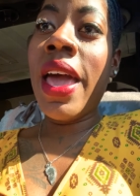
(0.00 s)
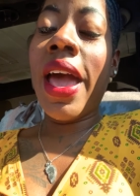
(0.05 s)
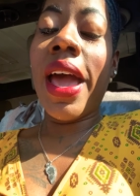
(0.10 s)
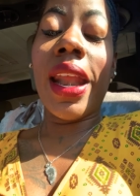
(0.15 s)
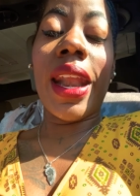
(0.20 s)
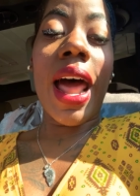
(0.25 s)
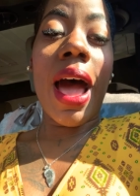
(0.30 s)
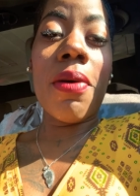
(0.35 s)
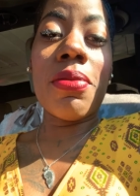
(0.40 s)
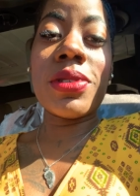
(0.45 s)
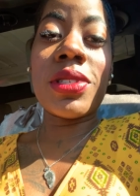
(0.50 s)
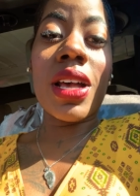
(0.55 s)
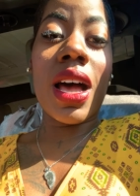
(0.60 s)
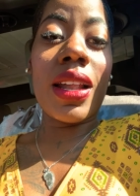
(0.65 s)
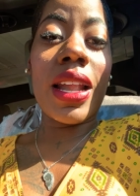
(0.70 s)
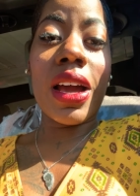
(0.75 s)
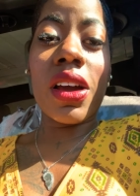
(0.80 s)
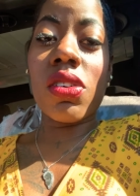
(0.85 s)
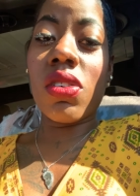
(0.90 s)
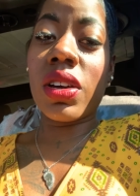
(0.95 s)
And I was all
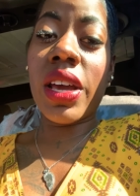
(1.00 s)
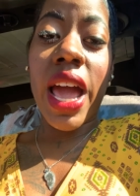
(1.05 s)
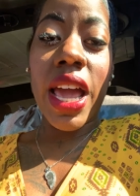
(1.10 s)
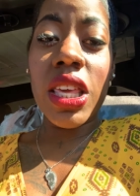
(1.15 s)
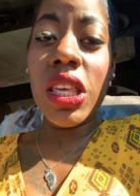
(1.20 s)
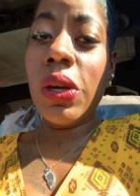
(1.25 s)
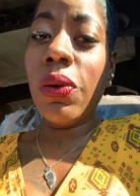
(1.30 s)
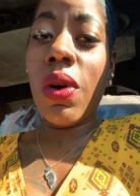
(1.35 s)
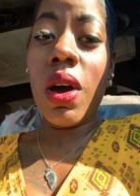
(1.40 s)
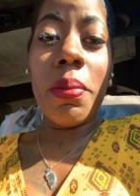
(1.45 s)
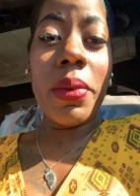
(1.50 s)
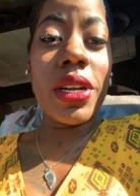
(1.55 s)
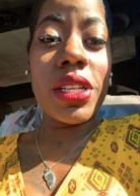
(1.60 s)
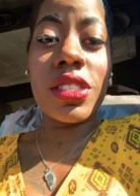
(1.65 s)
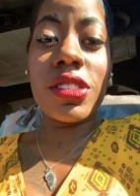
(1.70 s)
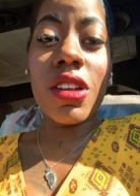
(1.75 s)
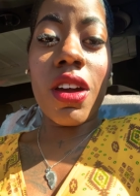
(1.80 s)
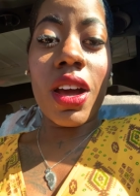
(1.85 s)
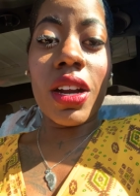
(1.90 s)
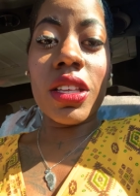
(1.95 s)
like, okay, you want me to
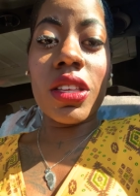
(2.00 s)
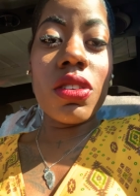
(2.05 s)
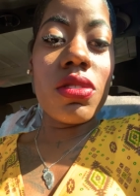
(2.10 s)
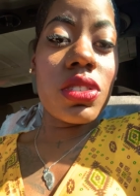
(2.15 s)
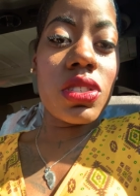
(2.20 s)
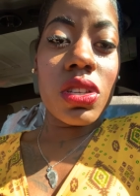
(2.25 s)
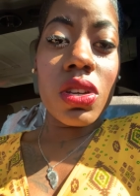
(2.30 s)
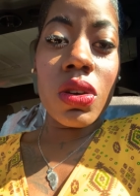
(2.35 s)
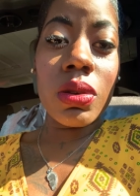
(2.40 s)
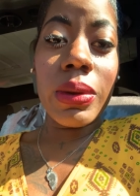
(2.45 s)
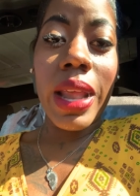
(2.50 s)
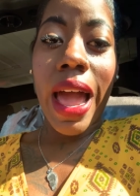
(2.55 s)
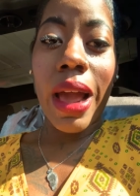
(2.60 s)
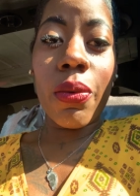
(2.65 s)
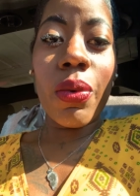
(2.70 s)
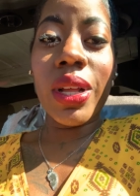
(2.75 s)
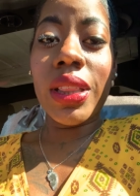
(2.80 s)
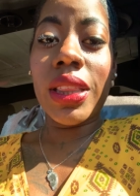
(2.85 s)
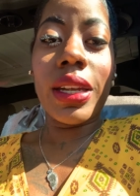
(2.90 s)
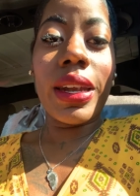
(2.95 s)
start a YouTube? Like,
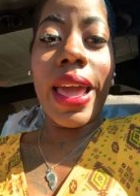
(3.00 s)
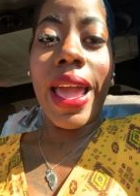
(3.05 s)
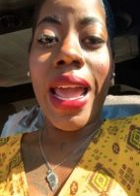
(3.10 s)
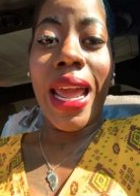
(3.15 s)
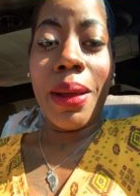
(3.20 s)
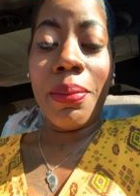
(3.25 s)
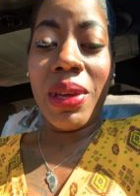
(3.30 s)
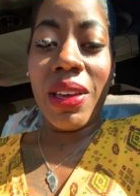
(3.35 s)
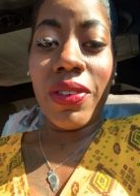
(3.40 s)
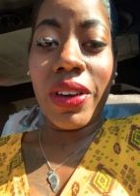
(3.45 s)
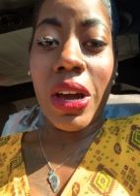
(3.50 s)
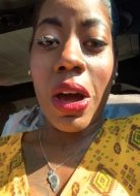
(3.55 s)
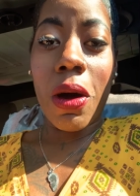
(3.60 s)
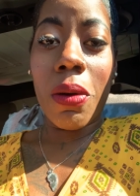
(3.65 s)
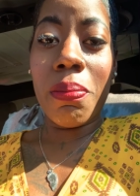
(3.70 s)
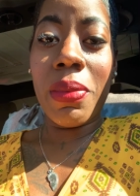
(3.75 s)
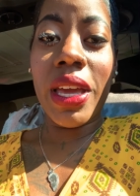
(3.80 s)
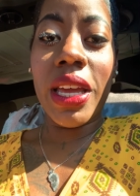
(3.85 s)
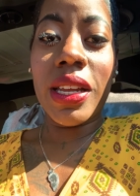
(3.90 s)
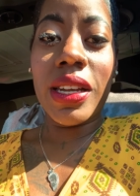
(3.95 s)
what the name even gonna
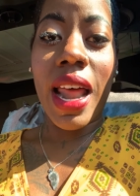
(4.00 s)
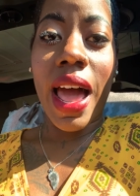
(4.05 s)
be?